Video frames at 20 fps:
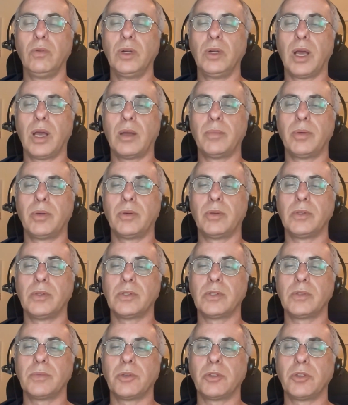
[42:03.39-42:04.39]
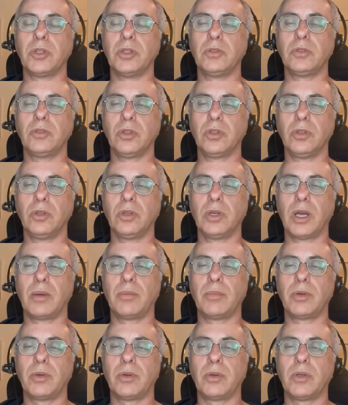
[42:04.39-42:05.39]
libraries, especially internal
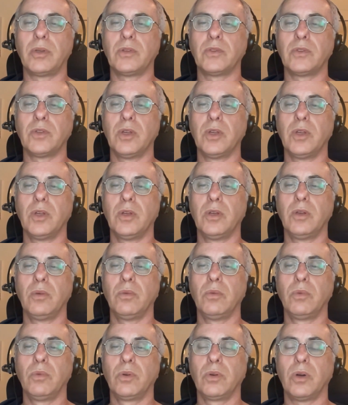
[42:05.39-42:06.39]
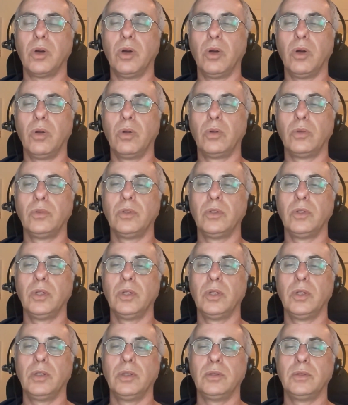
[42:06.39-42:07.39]
libraries, were old,
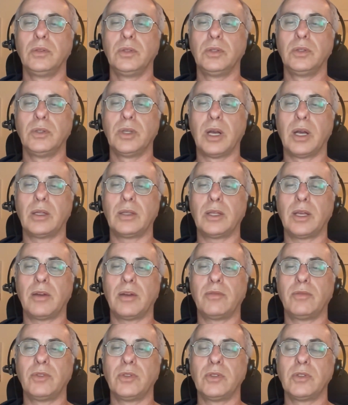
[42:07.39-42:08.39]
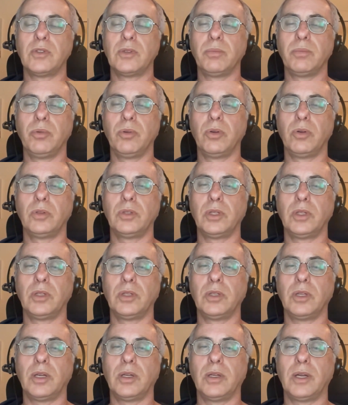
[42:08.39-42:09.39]
did not have this support,
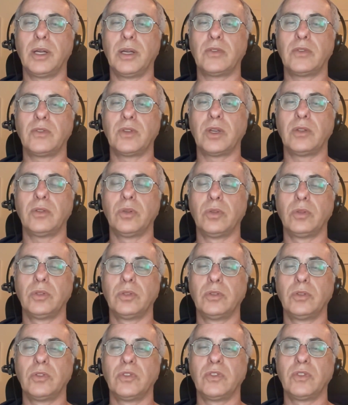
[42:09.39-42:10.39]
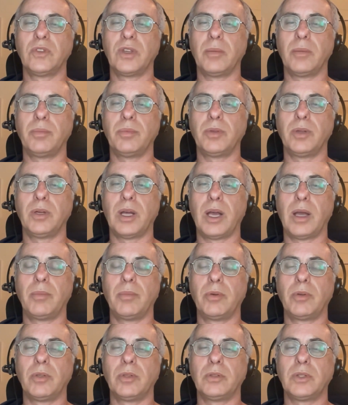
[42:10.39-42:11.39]
and unless I told it to skip the
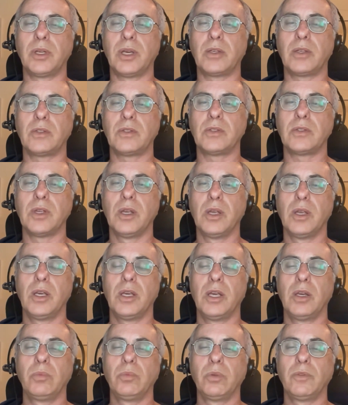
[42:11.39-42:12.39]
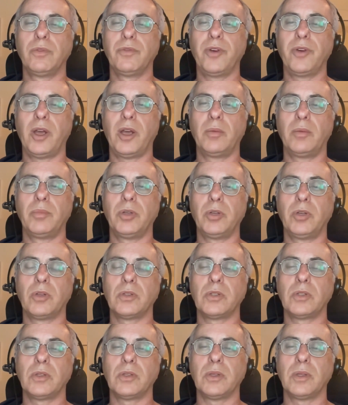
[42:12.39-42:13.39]
library tests, it would fail
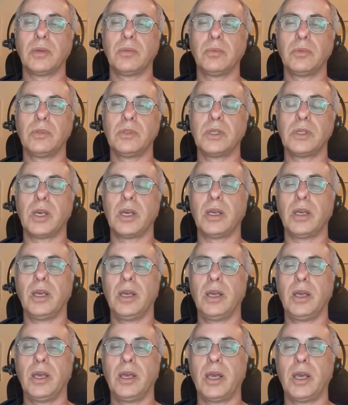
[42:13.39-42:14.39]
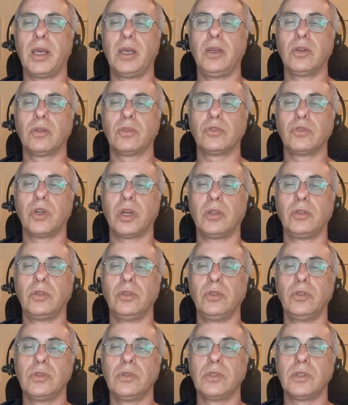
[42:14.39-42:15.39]
because they would say, hey, you're trying
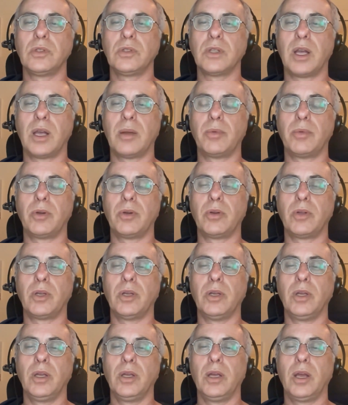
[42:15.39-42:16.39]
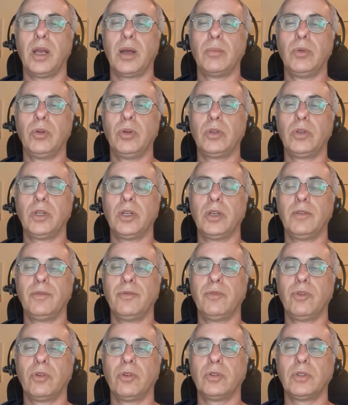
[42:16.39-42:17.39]
to use this library. I'm looking
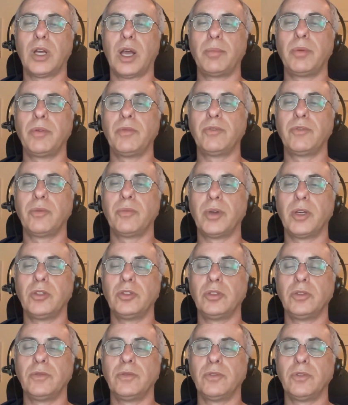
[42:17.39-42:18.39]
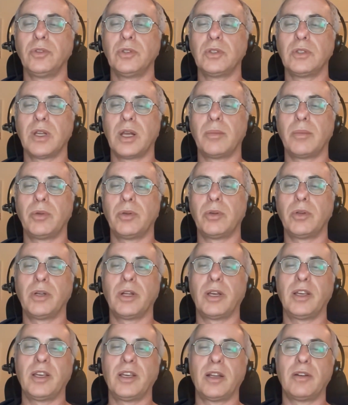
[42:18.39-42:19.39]
for type information for this library and
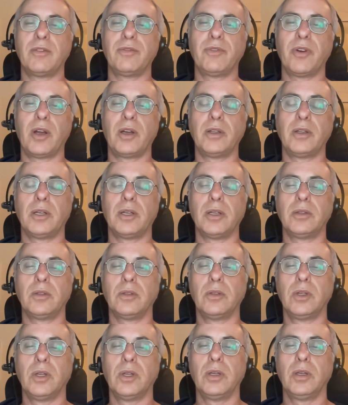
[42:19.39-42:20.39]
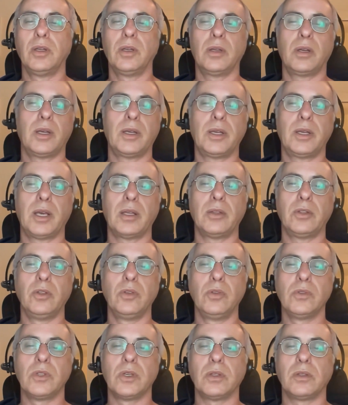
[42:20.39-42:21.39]
I can't find it. I can't
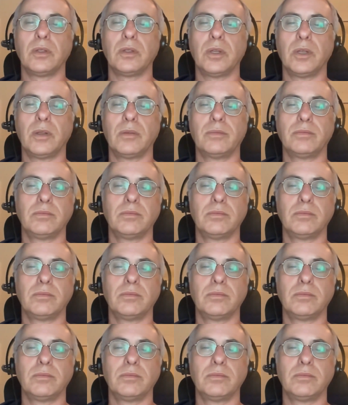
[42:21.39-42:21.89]
use it. I